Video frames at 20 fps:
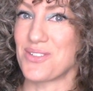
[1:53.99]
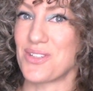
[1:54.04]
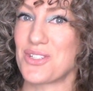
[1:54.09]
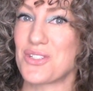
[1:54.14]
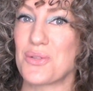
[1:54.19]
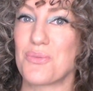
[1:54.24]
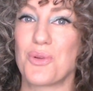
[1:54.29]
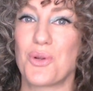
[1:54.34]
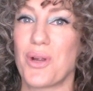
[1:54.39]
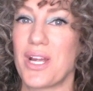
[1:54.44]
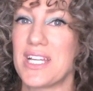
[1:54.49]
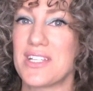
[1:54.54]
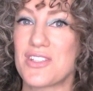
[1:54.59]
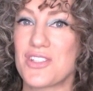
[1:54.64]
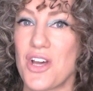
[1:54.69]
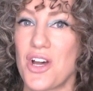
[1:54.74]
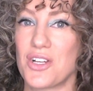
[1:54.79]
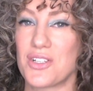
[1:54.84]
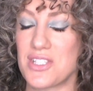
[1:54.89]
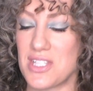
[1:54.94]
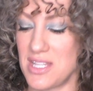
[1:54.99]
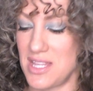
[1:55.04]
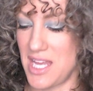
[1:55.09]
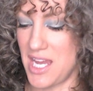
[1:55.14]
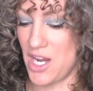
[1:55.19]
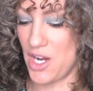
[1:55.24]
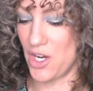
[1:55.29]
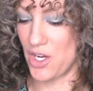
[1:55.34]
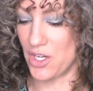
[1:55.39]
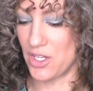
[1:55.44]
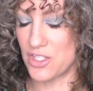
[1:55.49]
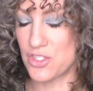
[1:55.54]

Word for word: There's some great songs in there.